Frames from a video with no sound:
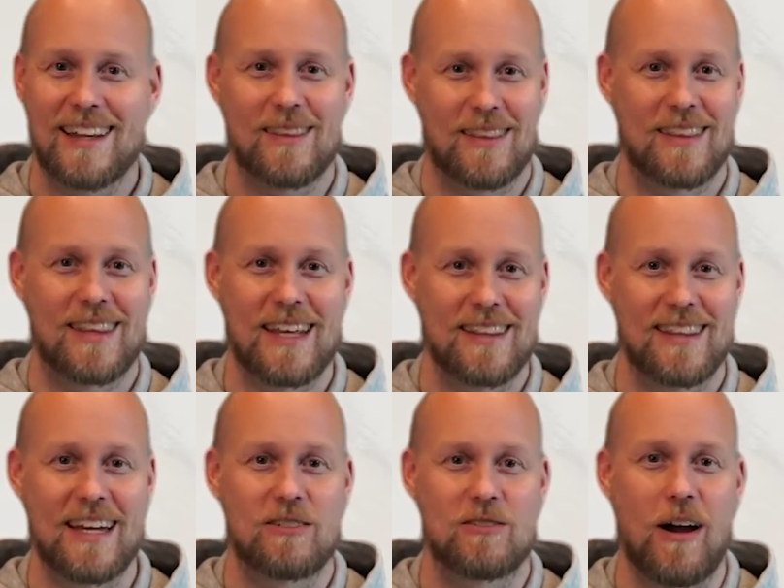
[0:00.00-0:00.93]

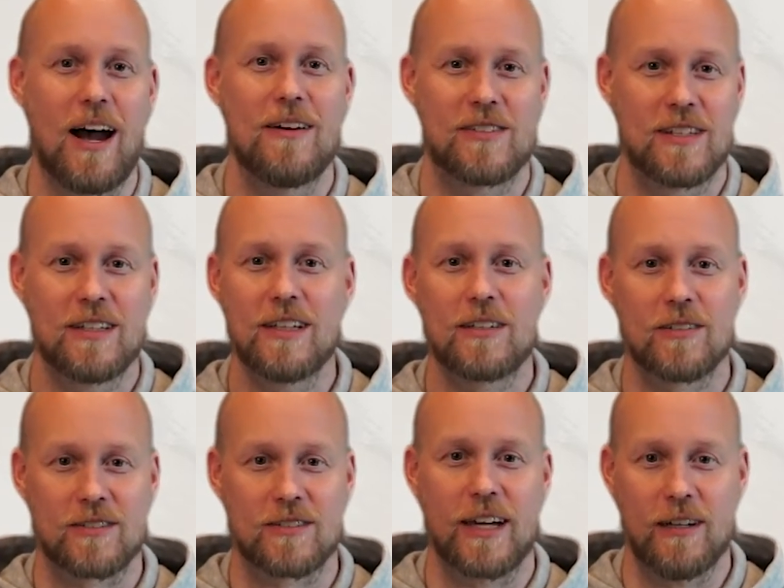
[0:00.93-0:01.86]
That drives the need to
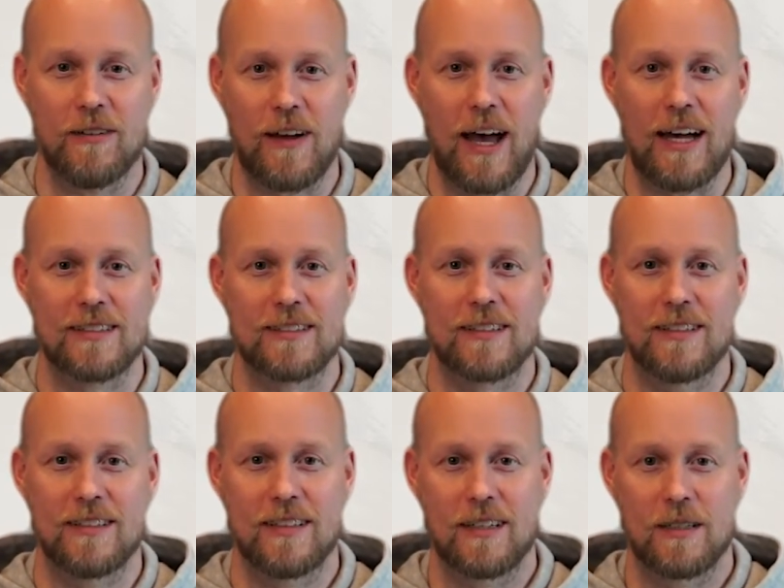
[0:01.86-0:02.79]
scale fast
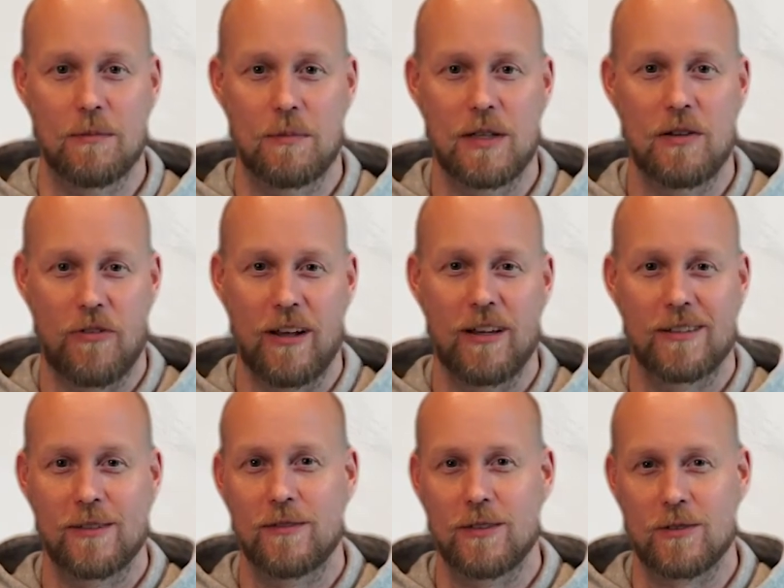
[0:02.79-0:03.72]
and be
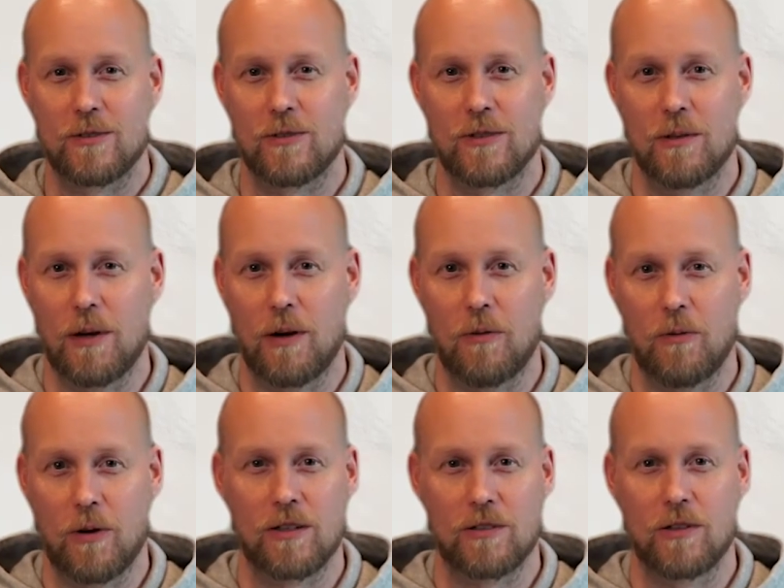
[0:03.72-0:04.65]
relatively certain about where
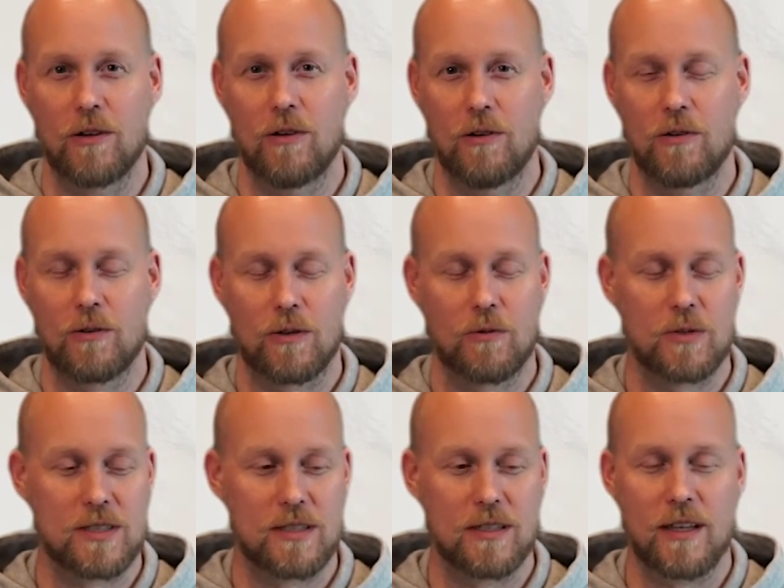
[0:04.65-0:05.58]
to go. We
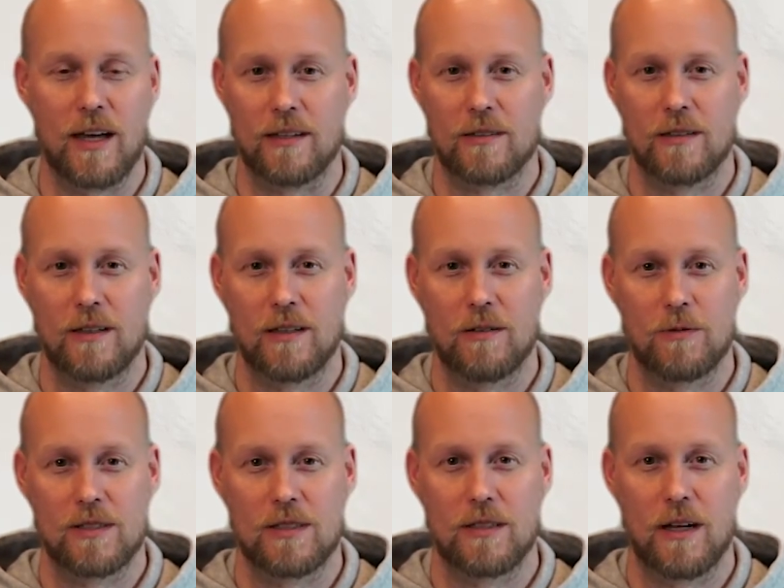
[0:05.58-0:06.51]
see that
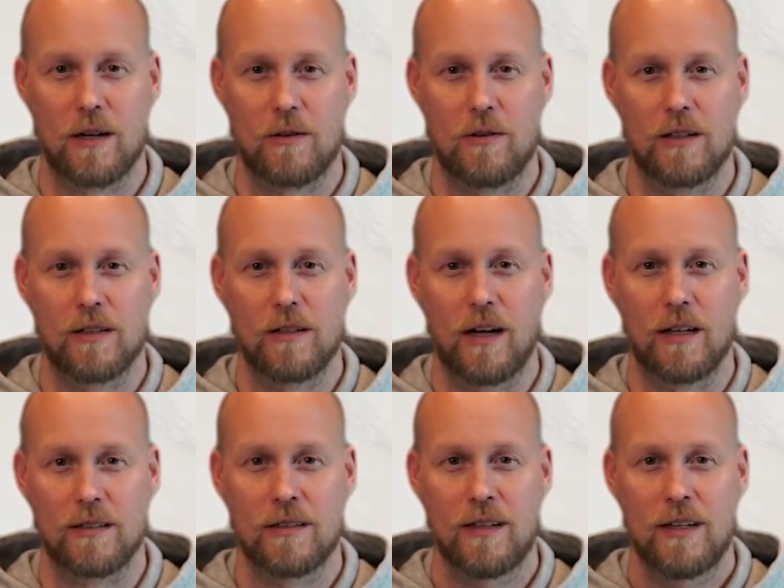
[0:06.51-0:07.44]
quite a lot.
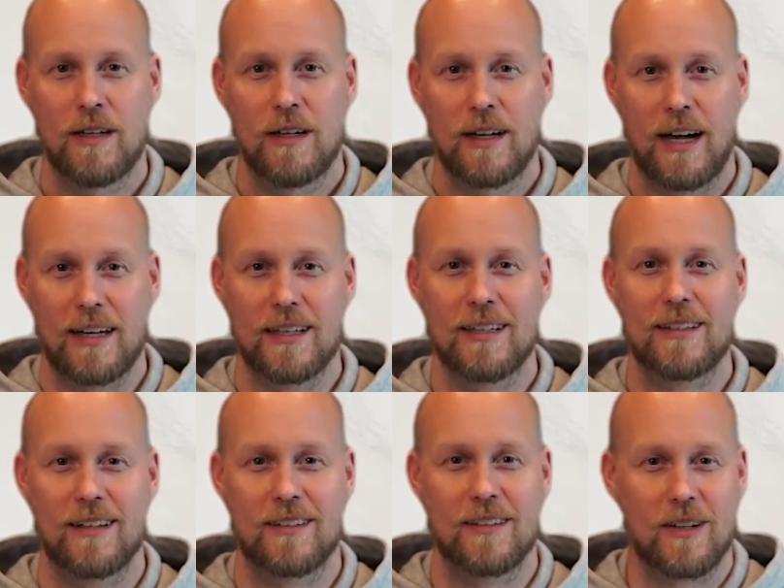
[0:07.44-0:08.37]
I think
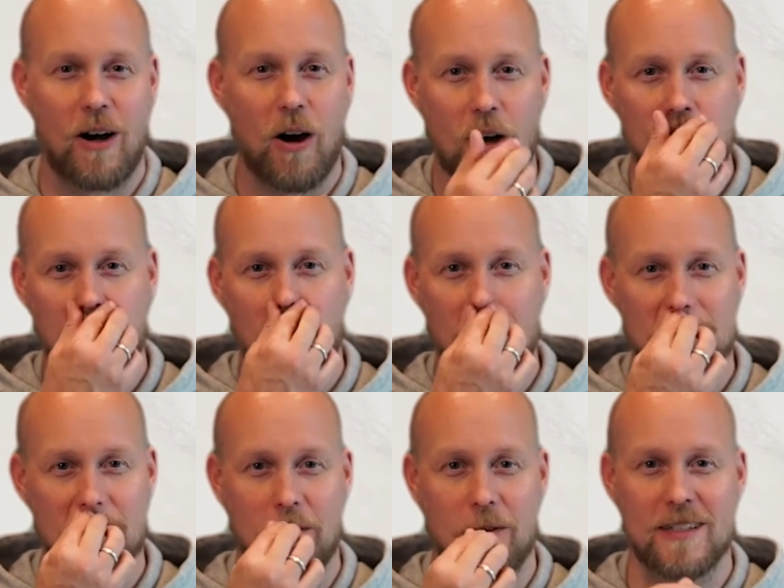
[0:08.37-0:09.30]
the hard part is
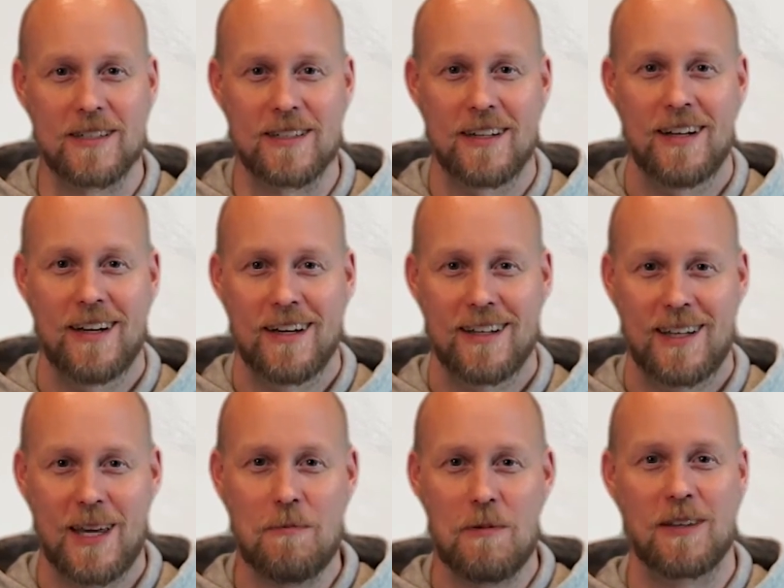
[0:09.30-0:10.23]
always
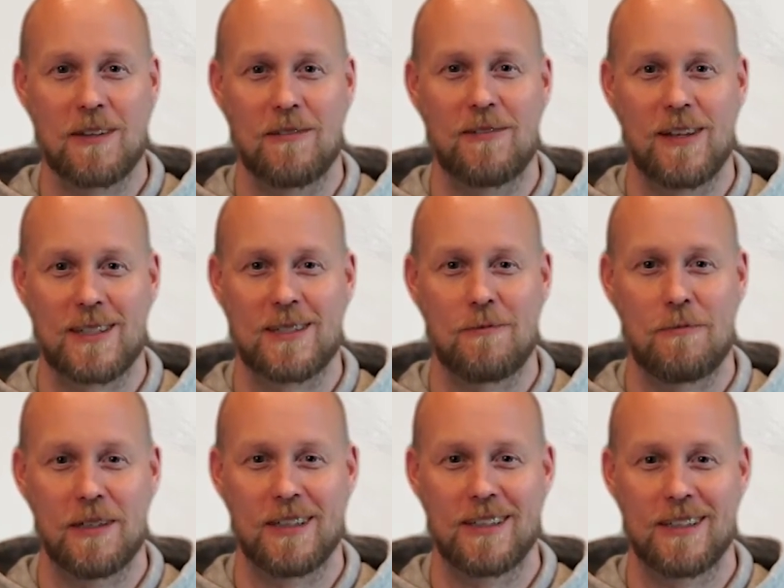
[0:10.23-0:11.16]
keeping the
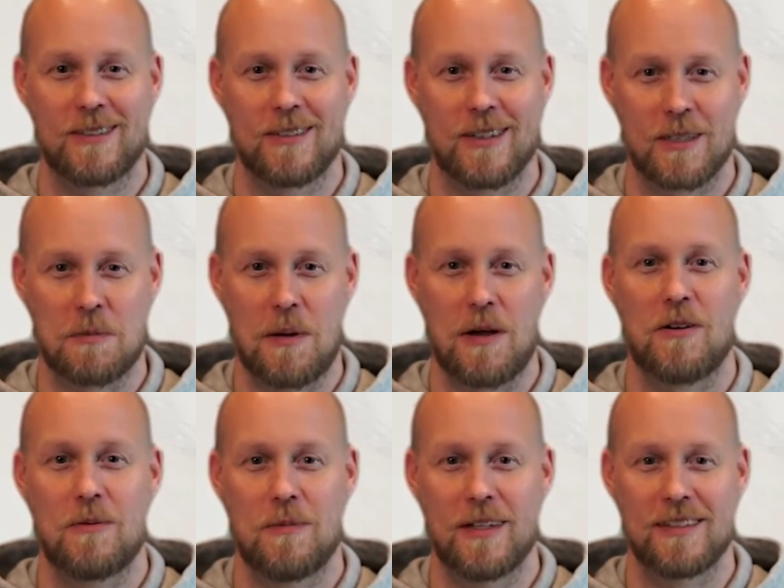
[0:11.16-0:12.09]
flexibility to
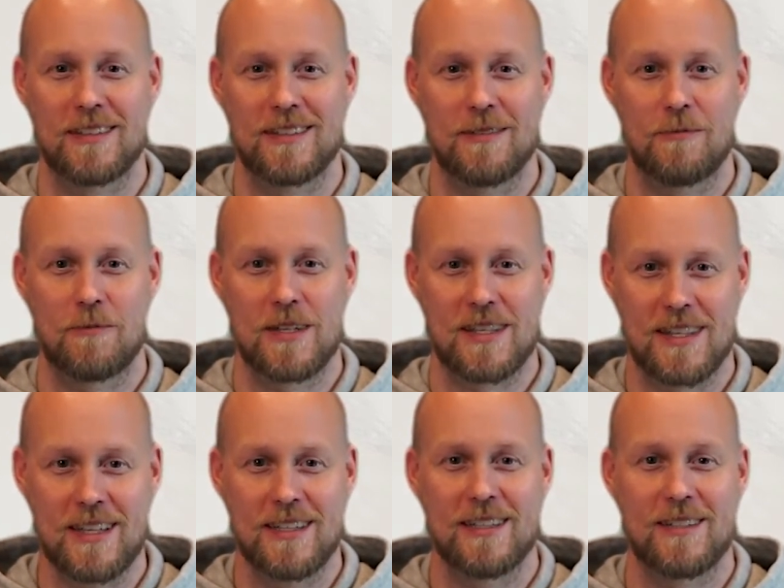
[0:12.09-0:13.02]
experiment
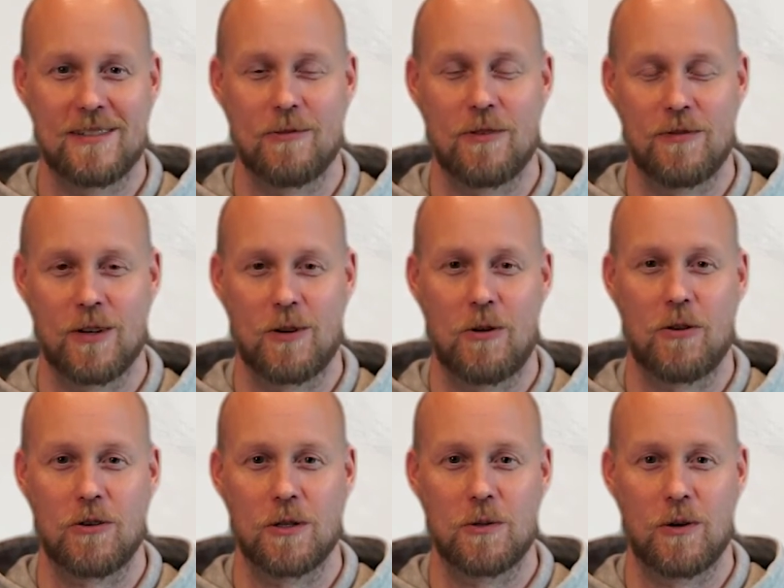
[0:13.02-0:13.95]
within sort of a
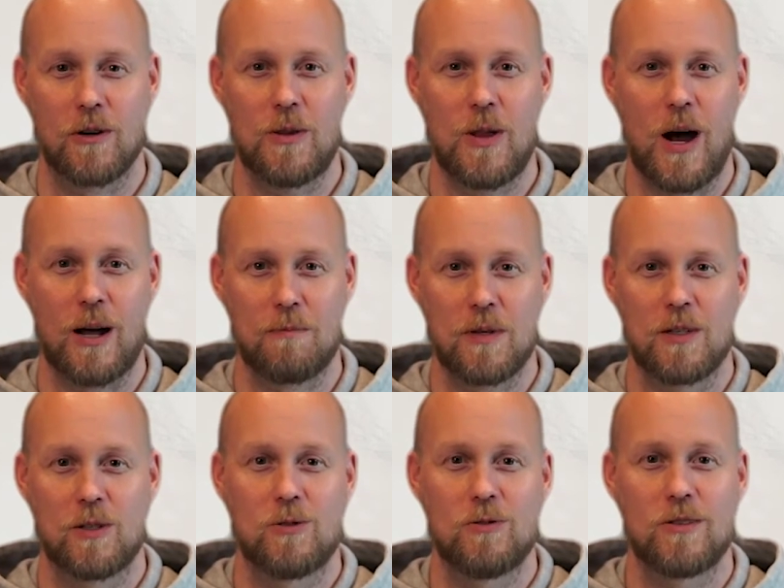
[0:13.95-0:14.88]
corridor and not being
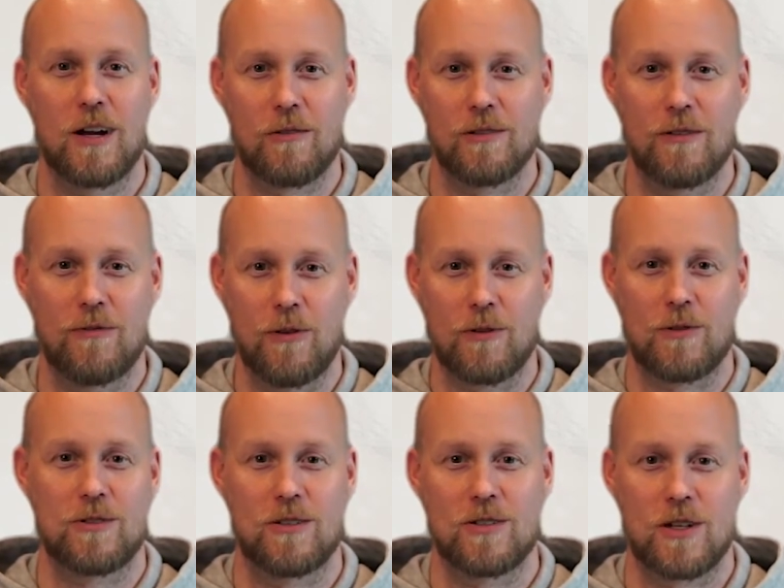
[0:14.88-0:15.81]
too narrowly focused
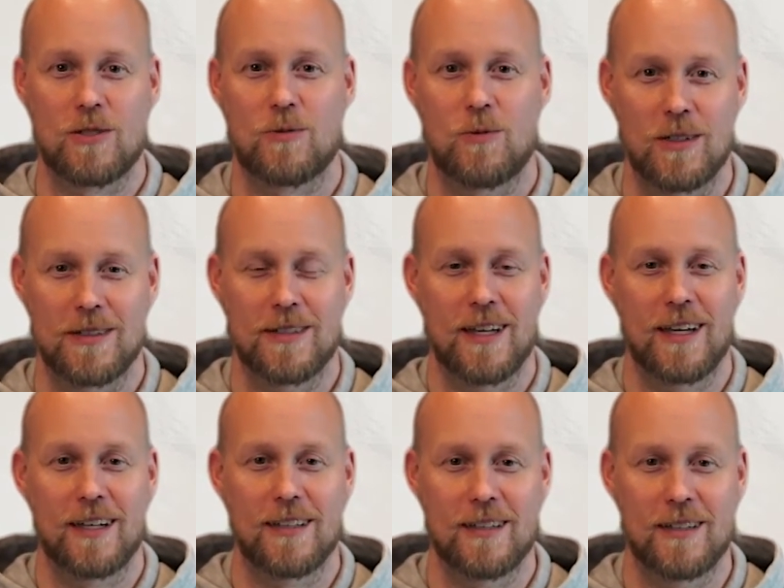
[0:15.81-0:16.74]
on just one thing and
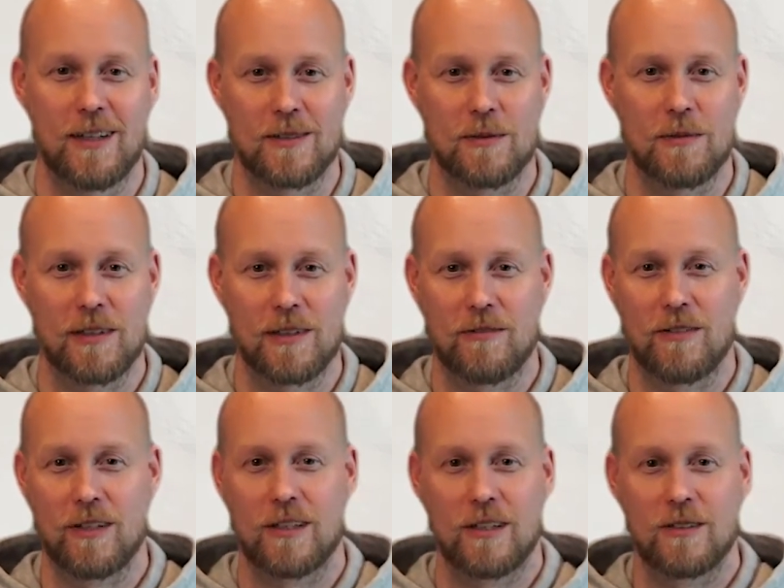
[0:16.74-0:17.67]
then ultimately
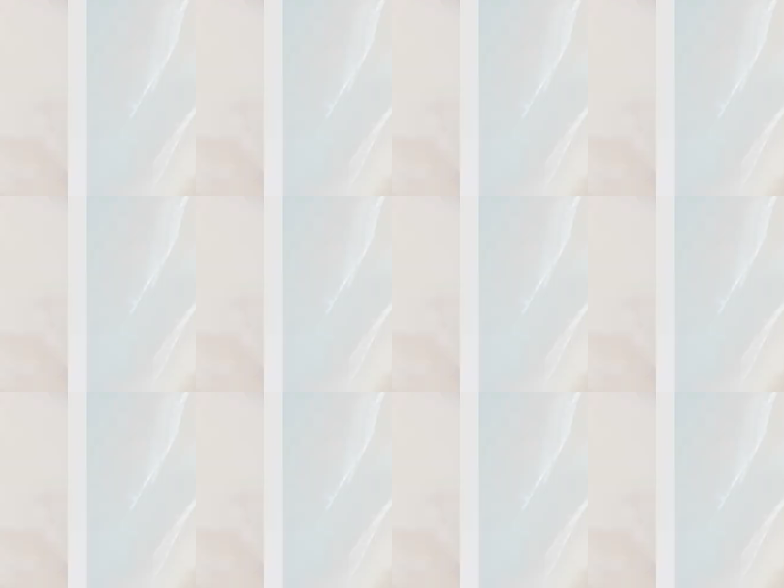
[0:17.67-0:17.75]
running into